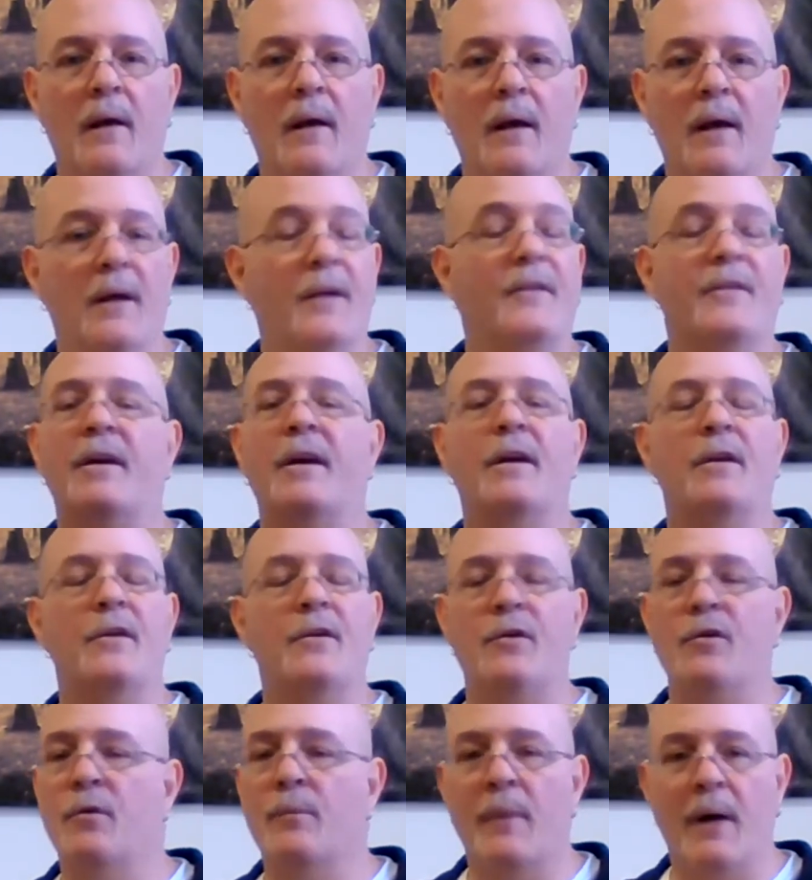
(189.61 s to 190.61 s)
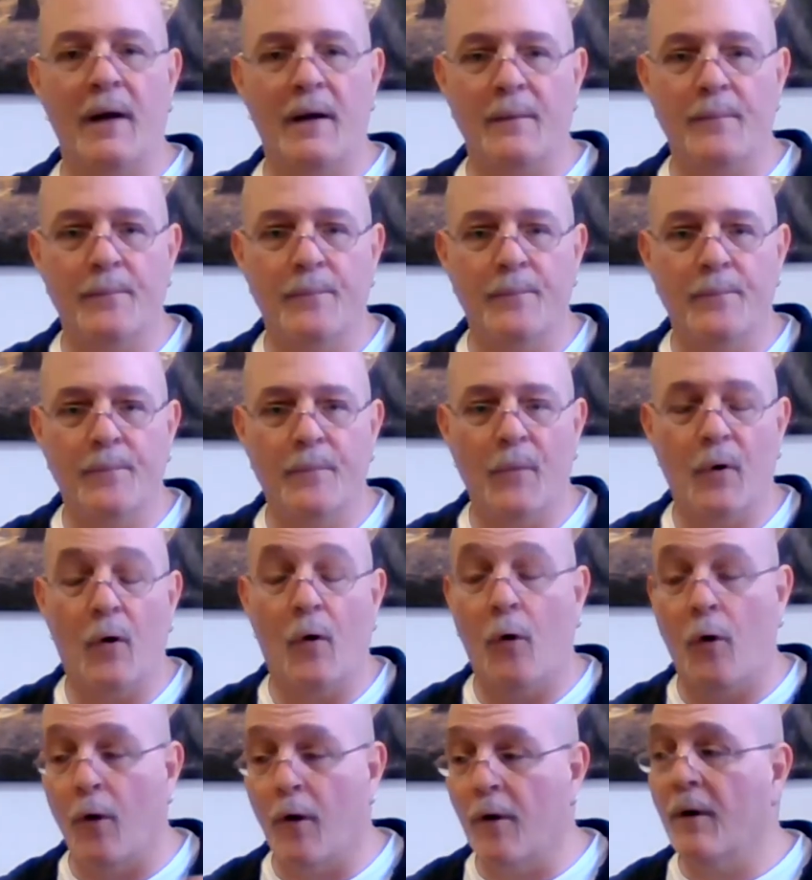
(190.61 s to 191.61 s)
is inhumane,
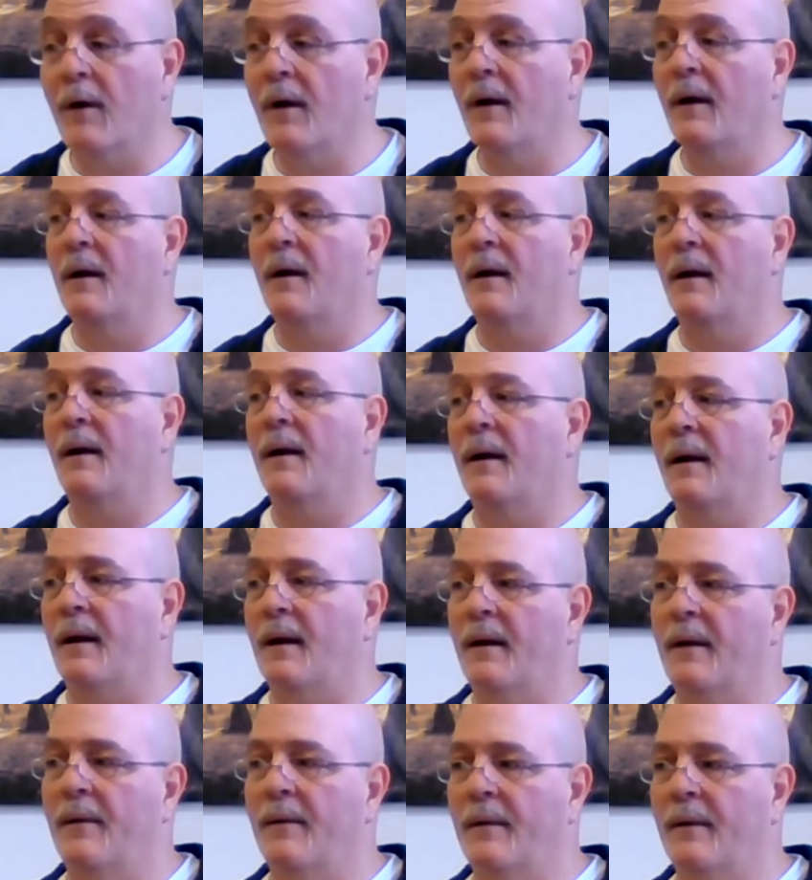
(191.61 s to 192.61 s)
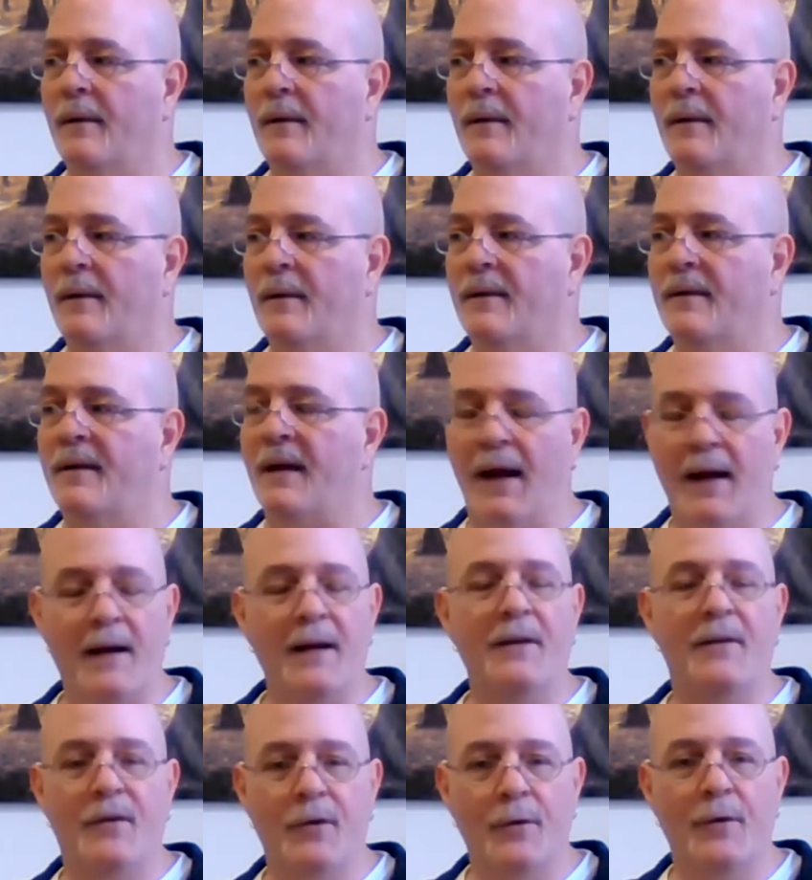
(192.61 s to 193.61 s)
or
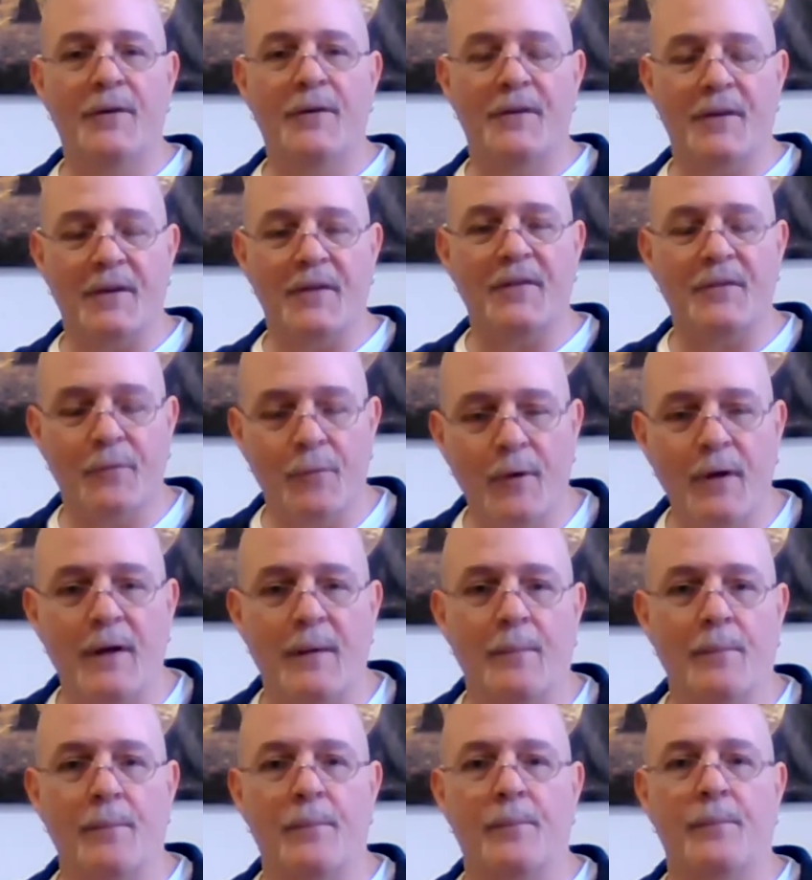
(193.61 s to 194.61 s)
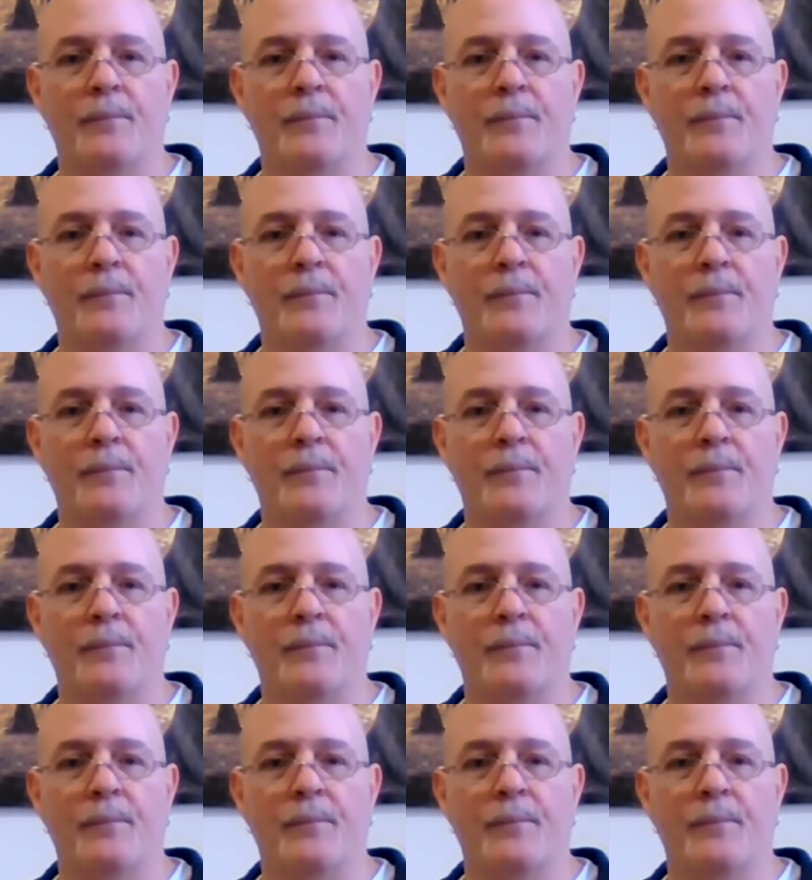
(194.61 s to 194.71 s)
taken to its extreme,